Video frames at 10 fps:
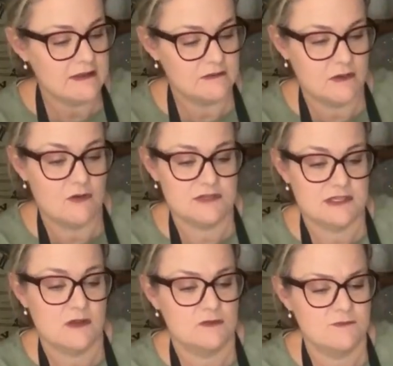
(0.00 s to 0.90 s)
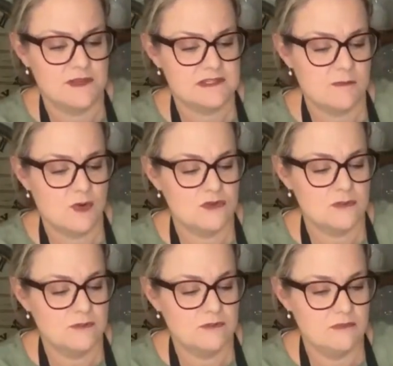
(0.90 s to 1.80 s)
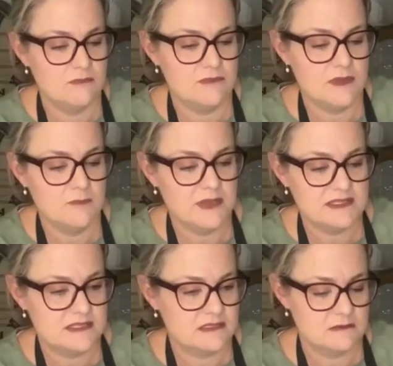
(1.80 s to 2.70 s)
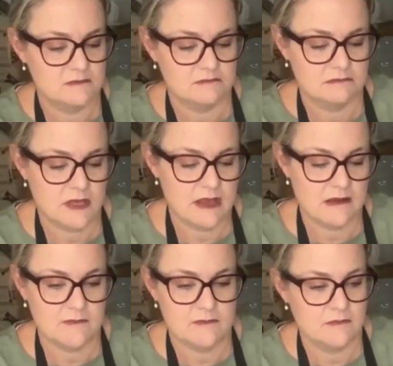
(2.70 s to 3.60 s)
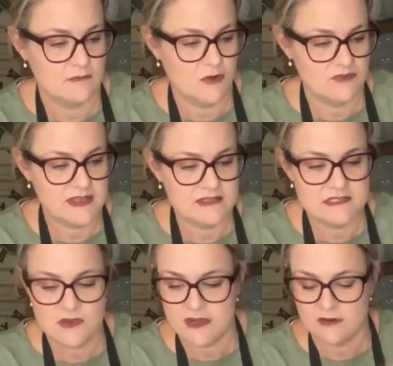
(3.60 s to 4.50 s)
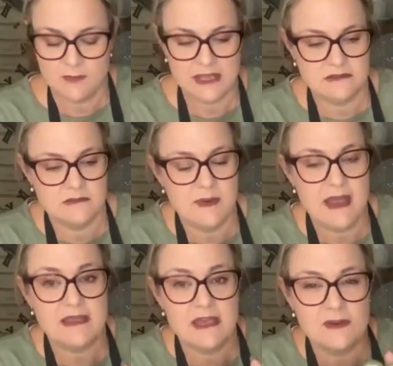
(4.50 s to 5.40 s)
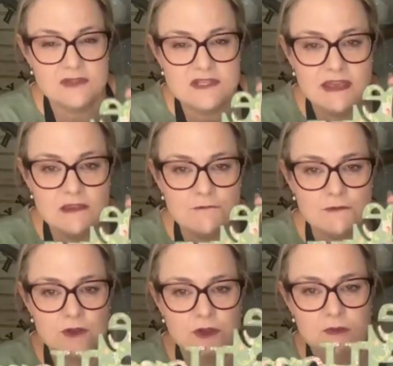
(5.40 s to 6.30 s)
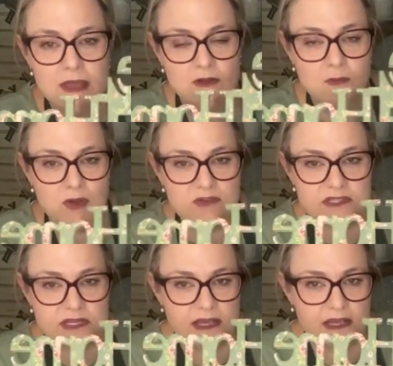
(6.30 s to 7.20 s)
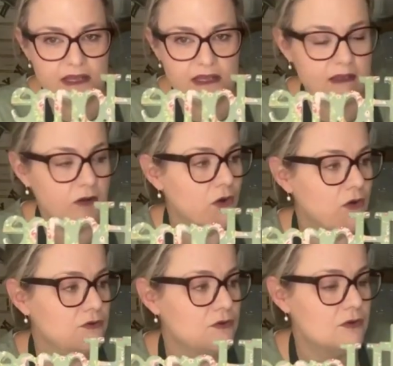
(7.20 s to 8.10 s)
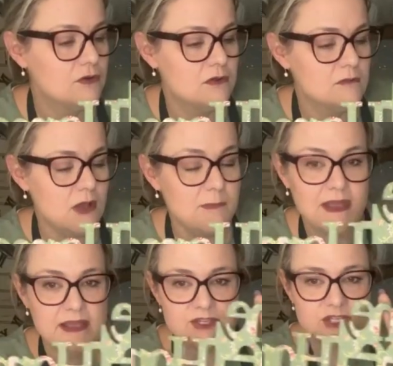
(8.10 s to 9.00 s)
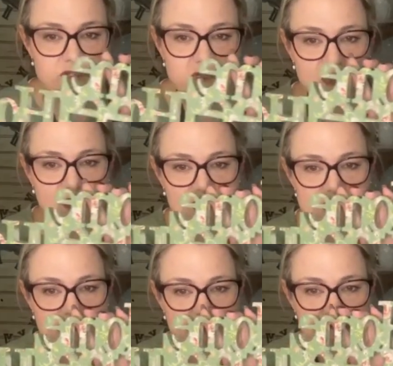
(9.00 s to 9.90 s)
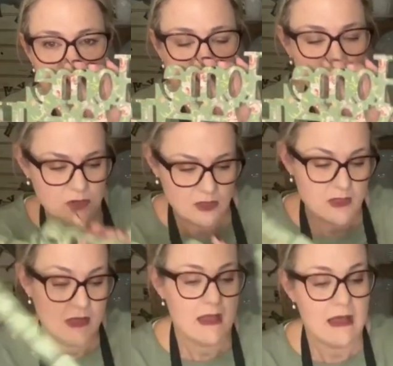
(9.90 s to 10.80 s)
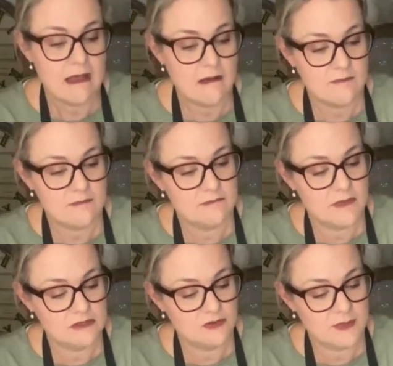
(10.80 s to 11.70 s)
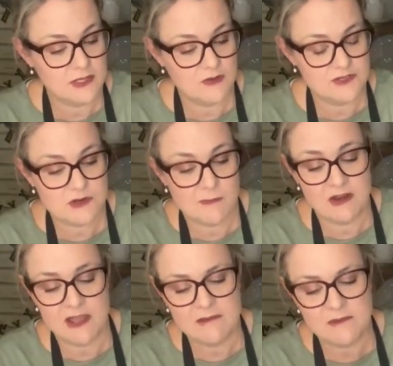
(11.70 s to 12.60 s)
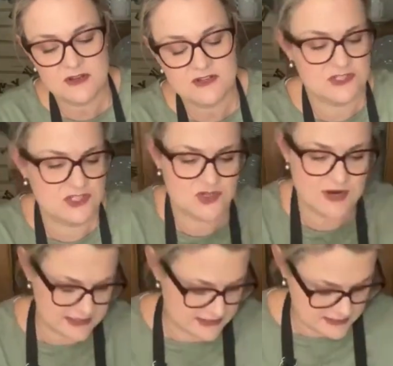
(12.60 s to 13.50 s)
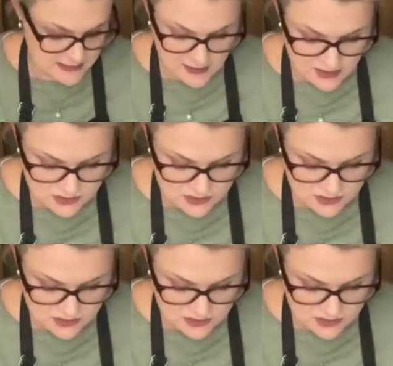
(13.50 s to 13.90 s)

and obviously I'll fix up all the bits on the inside, and I'll paint the back. And I'll take a photo and I'll post it here on my page so you guys can have a look a little bit closer up. And I am going to distress